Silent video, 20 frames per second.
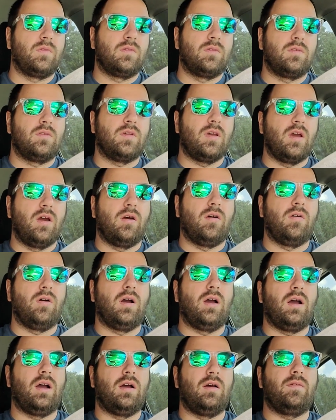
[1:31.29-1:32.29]
So
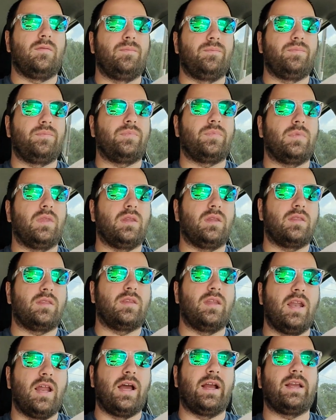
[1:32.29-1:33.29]

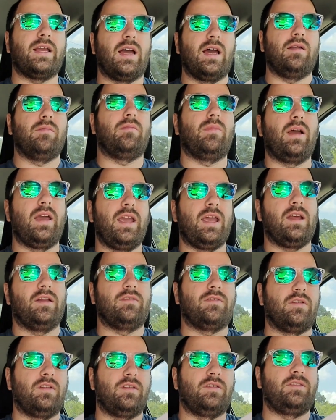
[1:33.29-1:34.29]
then I got my
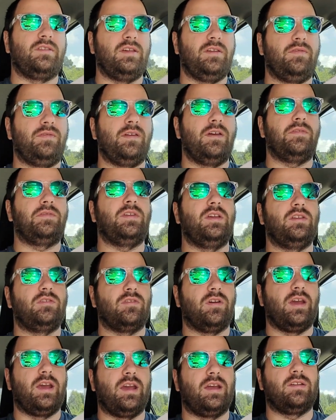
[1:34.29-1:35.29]
hands on a C50
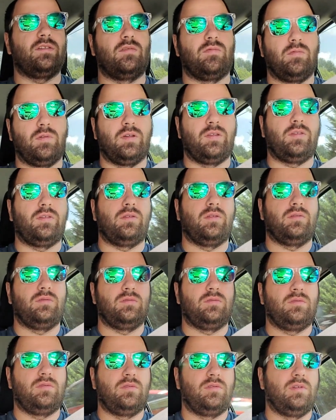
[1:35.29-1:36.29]
trans with
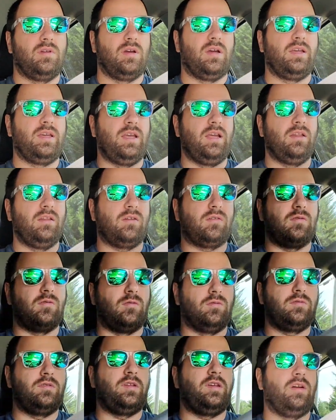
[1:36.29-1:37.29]
a
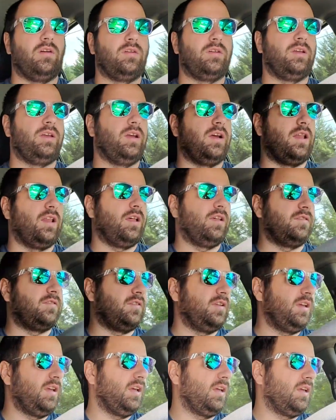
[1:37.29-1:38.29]
helical TRD
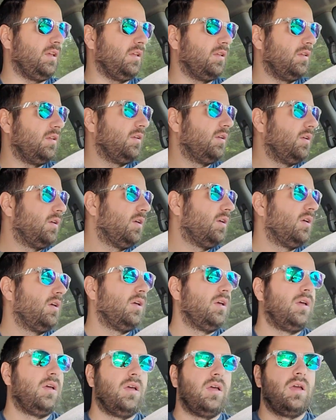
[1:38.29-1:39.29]
LSD,
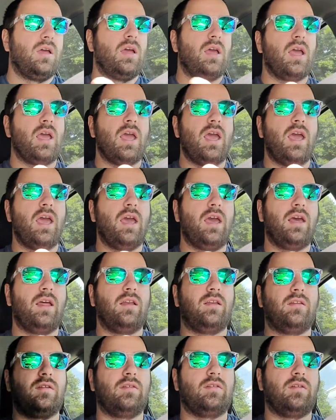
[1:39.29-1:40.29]

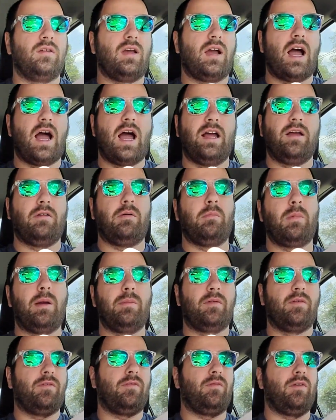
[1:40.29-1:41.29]
and I
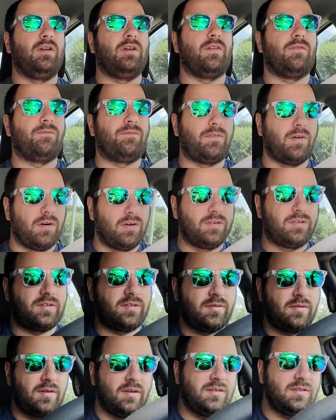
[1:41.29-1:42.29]
remember from one of the first
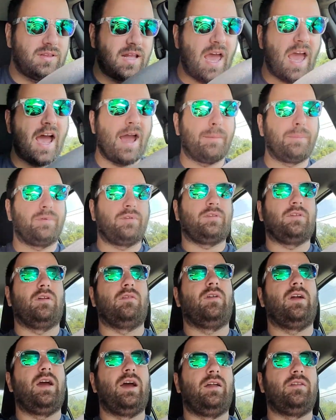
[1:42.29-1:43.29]
laps
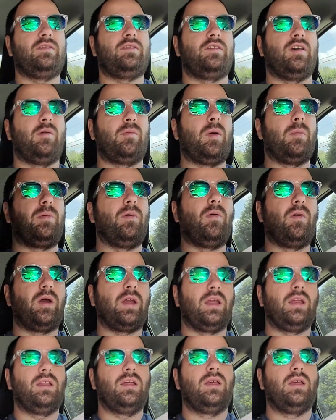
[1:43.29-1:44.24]
around Summit Point,